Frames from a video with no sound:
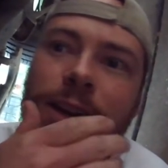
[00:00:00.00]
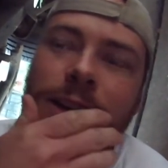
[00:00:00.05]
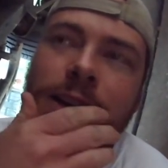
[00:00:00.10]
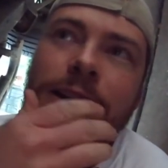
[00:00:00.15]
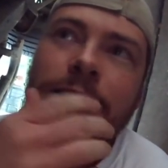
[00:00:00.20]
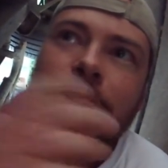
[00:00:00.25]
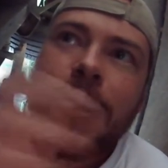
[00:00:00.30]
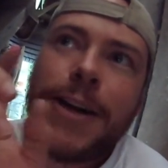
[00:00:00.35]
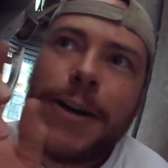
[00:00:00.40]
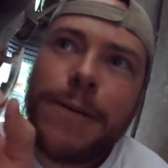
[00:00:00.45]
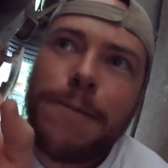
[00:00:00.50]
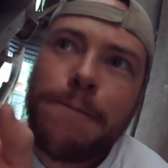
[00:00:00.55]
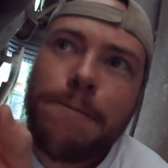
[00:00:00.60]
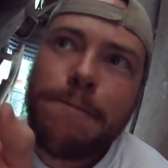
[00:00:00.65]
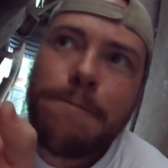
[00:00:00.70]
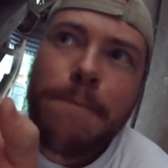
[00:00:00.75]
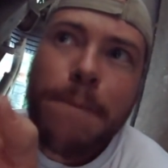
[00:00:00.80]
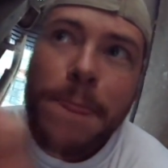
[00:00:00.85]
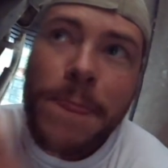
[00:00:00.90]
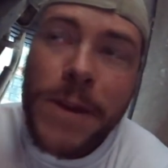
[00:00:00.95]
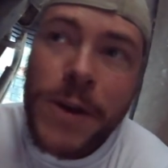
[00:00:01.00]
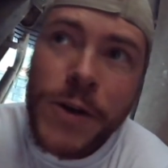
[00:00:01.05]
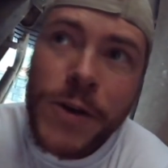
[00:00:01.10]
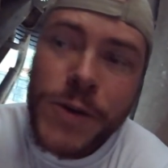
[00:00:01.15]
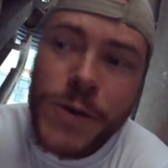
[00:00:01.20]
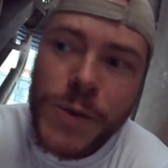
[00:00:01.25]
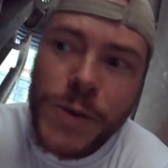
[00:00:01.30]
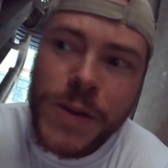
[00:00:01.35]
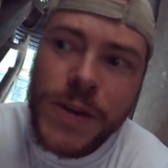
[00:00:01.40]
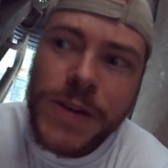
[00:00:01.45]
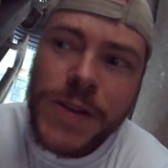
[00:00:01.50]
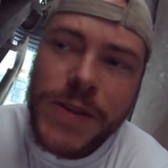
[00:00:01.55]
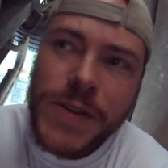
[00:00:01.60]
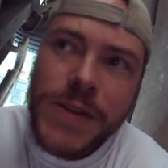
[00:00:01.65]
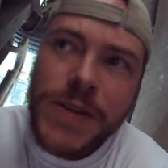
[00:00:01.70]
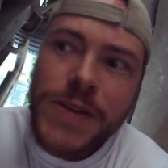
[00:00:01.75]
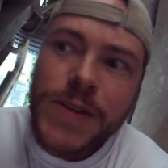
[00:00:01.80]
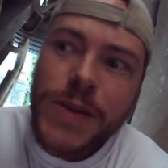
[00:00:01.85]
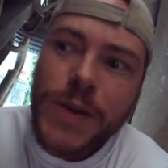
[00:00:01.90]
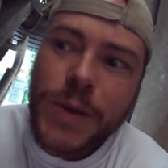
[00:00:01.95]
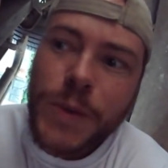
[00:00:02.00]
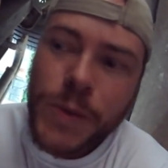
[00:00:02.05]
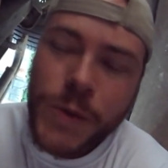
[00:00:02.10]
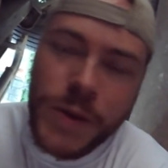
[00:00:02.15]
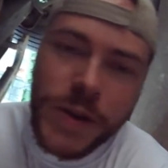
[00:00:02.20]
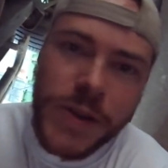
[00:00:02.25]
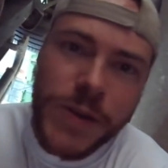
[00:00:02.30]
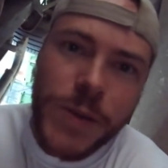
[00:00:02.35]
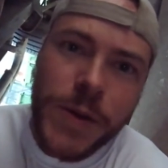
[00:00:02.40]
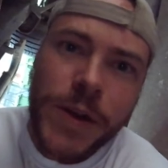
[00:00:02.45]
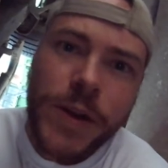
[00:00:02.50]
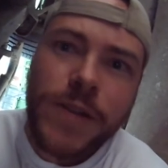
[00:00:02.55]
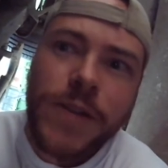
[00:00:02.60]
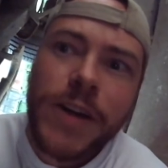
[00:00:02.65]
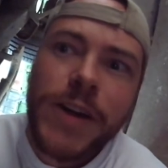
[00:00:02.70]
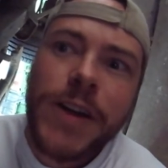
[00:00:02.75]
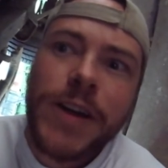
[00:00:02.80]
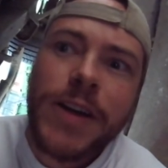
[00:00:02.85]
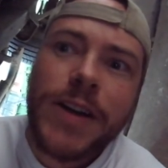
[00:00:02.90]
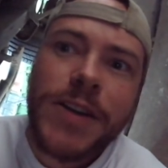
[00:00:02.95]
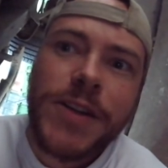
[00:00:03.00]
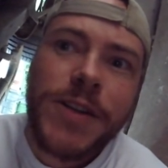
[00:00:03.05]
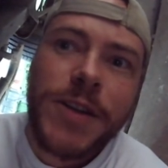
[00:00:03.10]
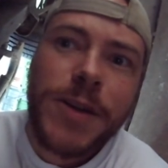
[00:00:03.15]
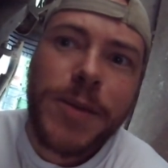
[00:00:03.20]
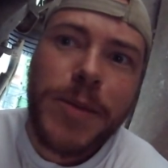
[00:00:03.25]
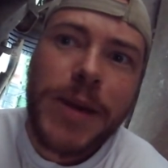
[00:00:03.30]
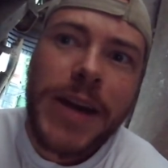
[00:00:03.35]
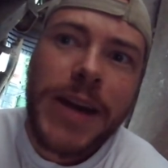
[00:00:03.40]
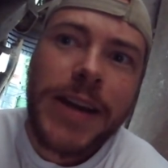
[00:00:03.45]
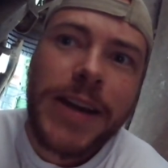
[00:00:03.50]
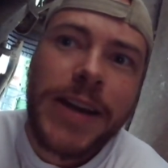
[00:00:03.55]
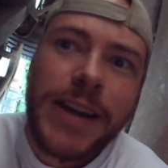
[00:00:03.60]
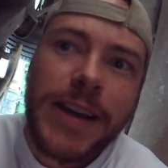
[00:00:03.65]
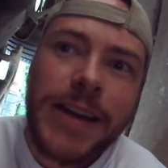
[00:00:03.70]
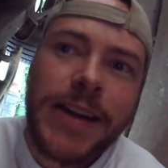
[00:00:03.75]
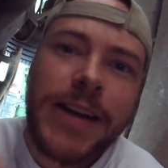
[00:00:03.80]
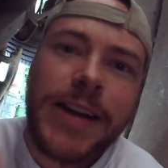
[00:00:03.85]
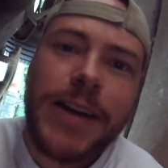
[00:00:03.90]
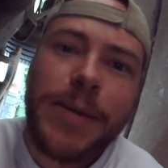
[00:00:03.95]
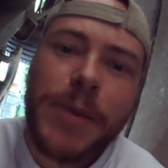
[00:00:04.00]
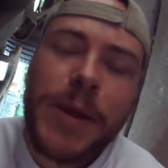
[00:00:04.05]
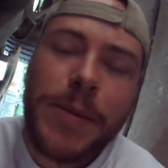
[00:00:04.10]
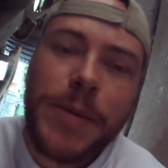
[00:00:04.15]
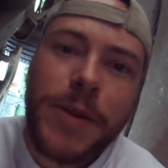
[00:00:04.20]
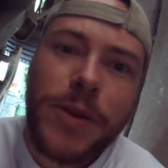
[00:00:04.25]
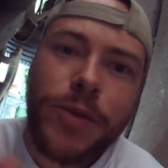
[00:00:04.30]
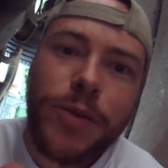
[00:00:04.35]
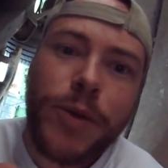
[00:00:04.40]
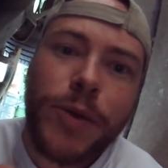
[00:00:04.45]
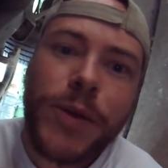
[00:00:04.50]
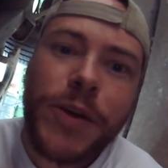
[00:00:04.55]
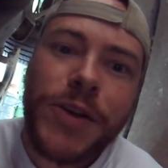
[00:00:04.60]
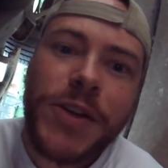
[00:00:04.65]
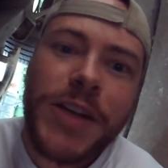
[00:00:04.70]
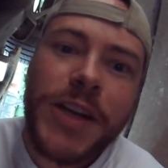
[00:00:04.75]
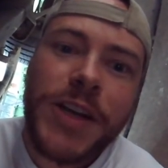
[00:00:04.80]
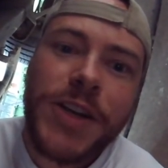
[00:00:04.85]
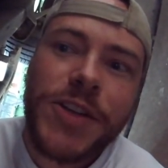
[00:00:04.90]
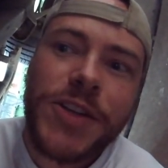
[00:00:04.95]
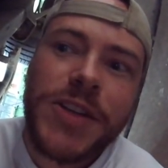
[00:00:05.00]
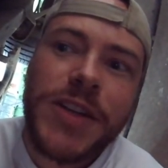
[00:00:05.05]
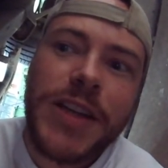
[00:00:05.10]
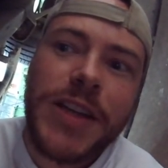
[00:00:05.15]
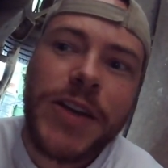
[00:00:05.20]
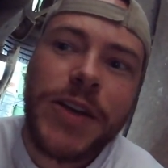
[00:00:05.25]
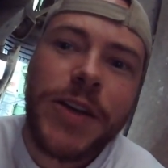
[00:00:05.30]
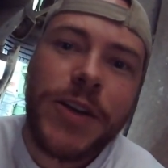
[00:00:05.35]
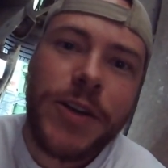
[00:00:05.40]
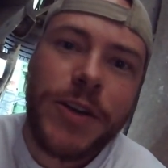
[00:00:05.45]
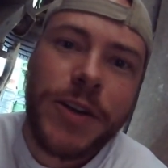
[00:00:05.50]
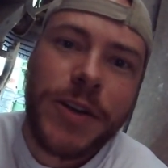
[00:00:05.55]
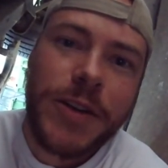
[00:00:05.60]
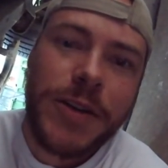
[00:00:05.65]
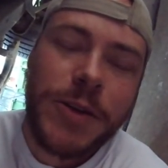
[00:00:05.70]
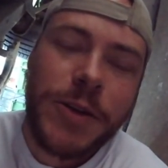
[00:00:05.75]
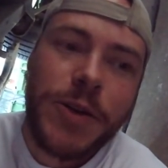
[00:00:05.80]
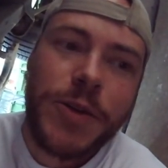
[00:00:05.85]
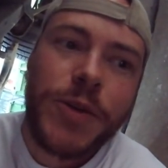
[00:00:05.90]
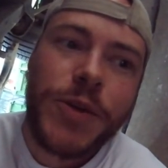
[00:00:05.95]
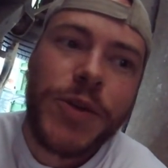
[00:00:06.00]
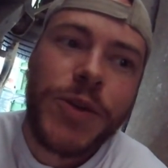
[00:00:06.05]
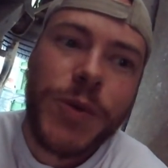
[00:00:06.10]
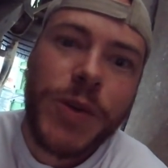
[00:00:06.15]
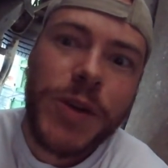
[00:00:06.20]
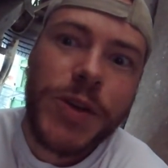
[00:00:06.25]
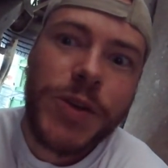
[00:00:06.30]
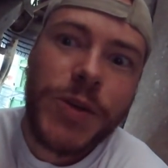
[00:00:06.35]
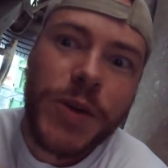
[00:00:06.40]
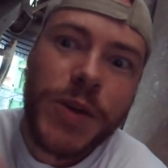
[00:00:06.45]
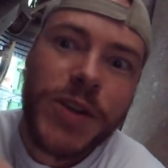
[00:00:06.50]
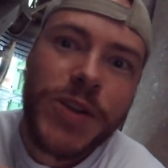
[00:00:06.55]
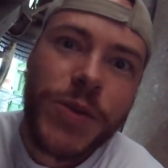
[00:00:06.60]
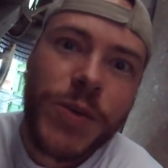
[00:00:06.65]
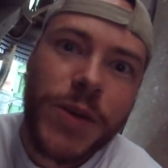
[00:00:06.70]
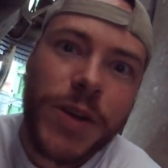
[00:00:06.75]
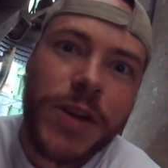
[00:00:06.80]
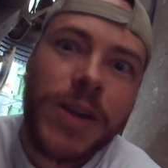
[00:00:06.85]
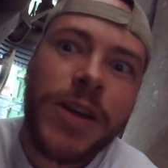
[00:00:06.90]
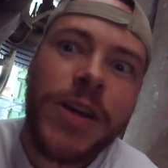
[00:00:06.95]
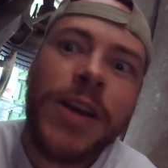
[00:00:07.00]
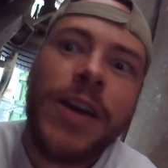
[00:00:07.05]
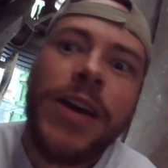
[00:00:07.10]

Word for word: Um, those ones, or this one over here, I started backing out. I got maybe three rotations, then I heard it, you know, squeak, squeak, squeak.